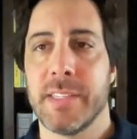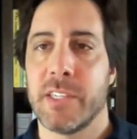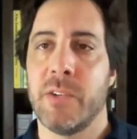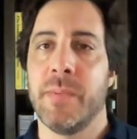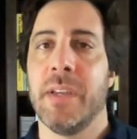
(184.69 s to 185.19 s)

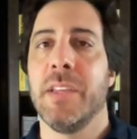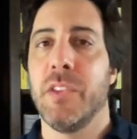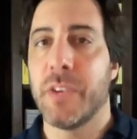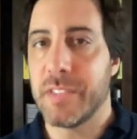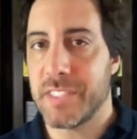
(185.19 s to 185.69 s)
So
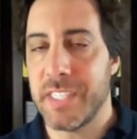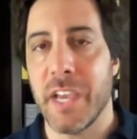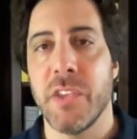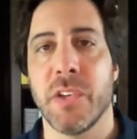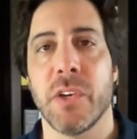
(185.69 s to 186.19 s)
you can see
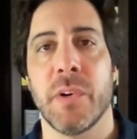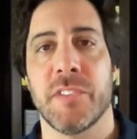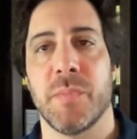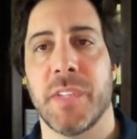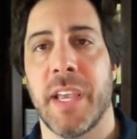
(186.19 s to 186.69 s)
how you can go
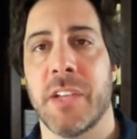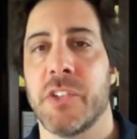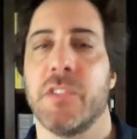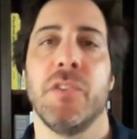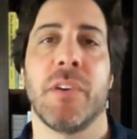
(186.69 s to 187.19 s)
on some
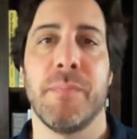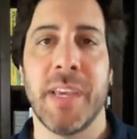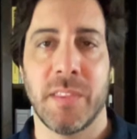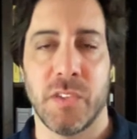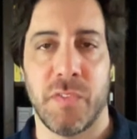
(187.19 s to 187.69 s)
tangents. You can
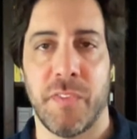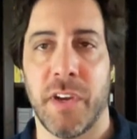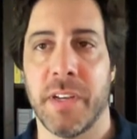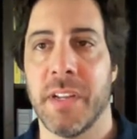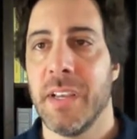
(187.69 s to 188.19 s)
make this
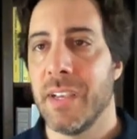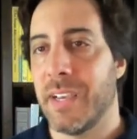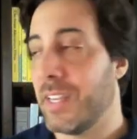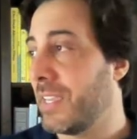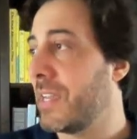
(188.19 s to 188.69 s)
fun.
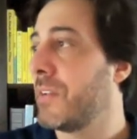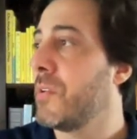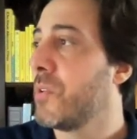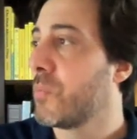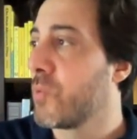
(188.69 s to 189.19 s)
And
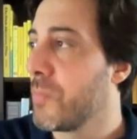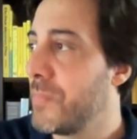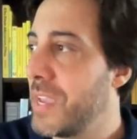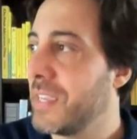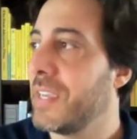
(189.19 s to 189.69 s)
again, we're
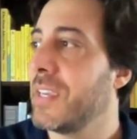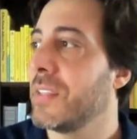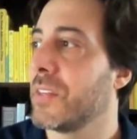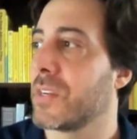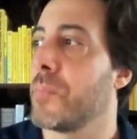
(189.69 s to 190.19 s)

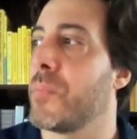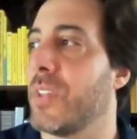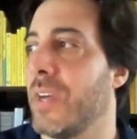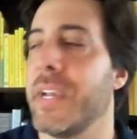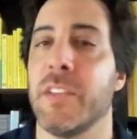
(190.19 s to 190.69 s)
making the
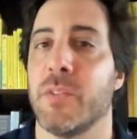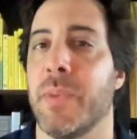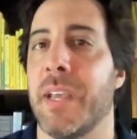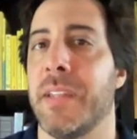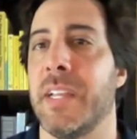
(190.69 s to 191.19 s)
compliance
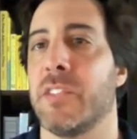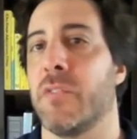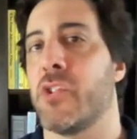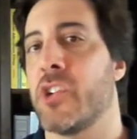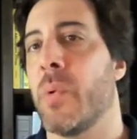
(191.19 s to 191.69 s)
mandates
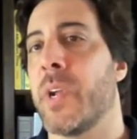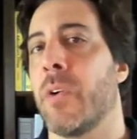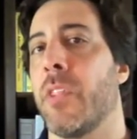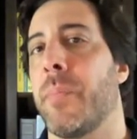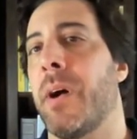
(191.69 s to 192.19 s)
of showing
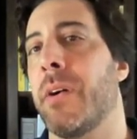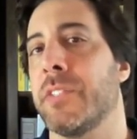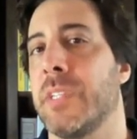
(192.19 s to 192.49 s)
all the policy